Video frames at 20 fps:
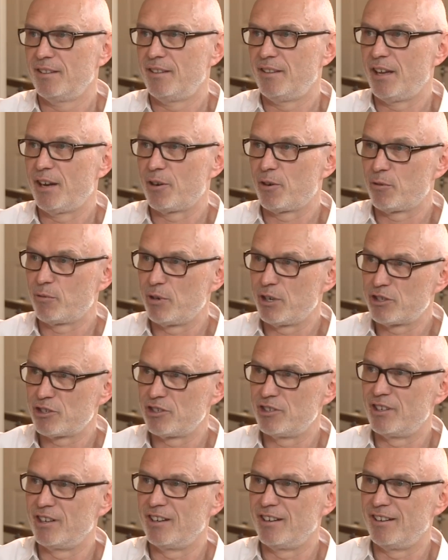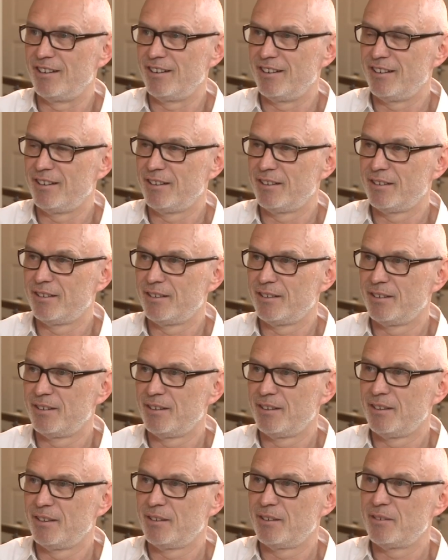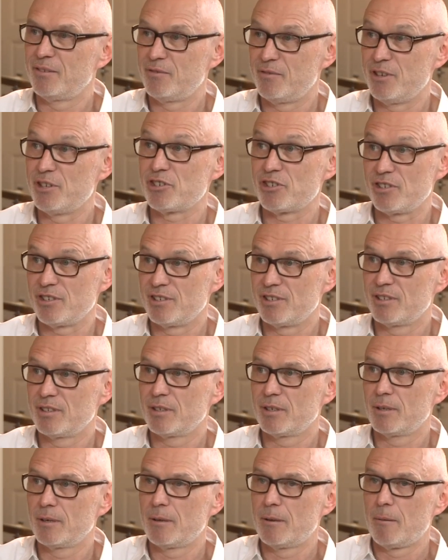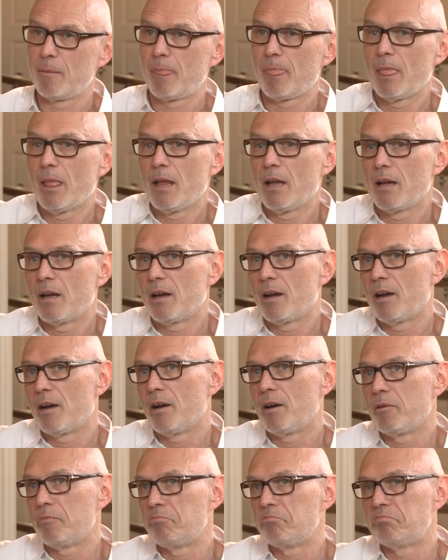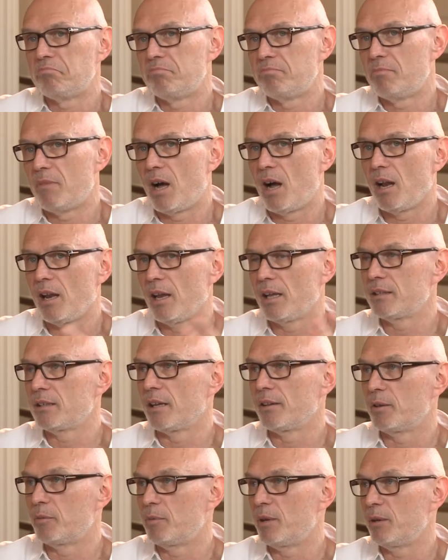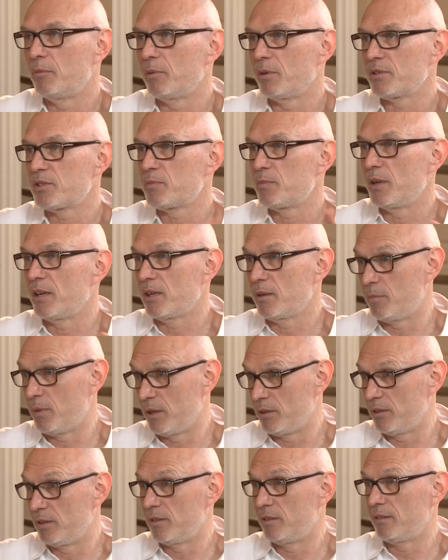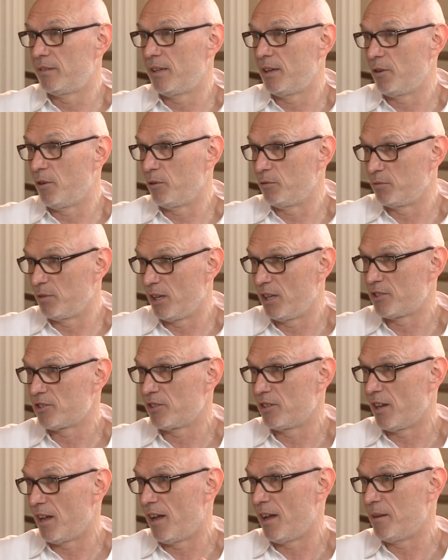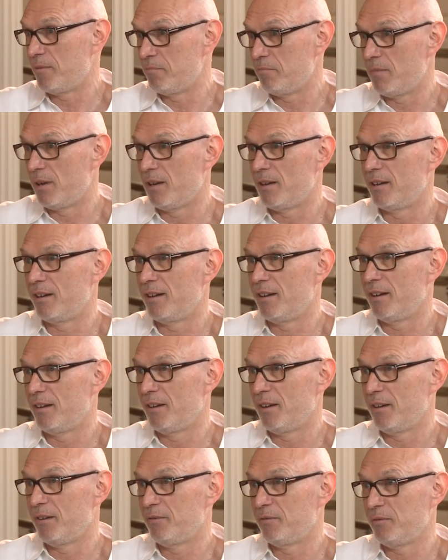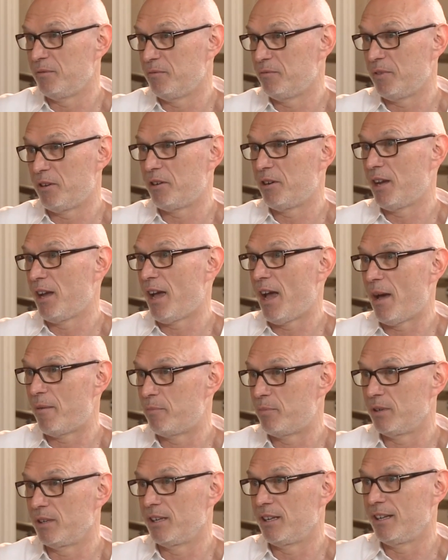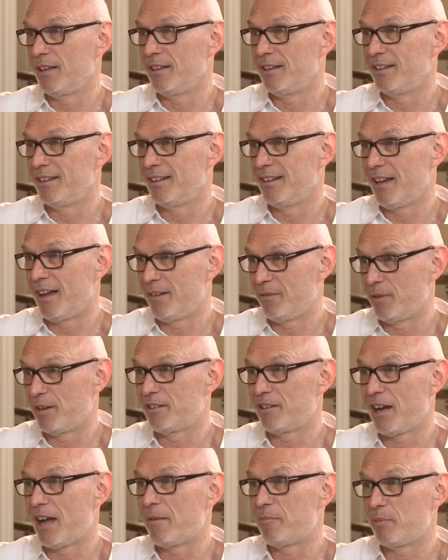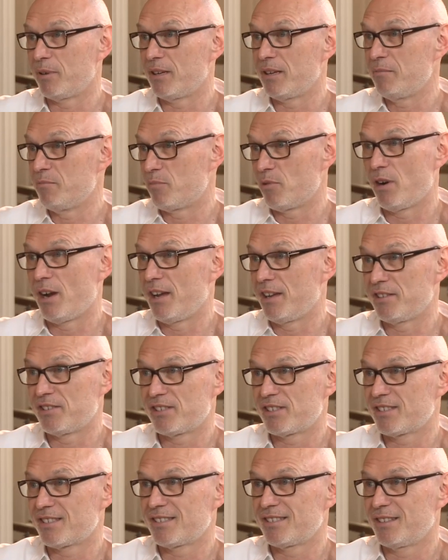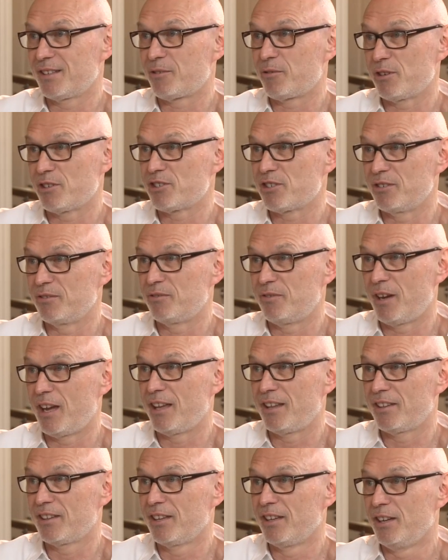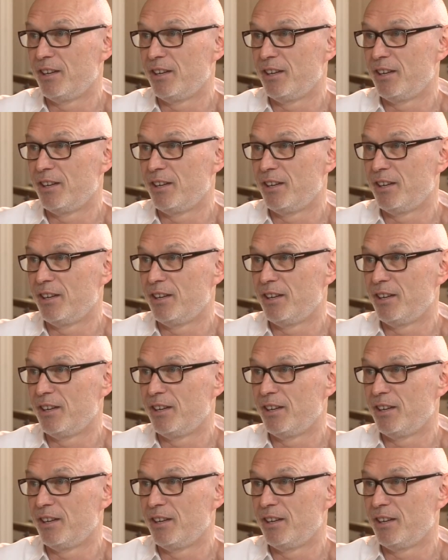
their original vision. Um, I'll let other people speak about their own religion. I'm uh, a, a very happily, uh, I very happily embrace the Christian faith.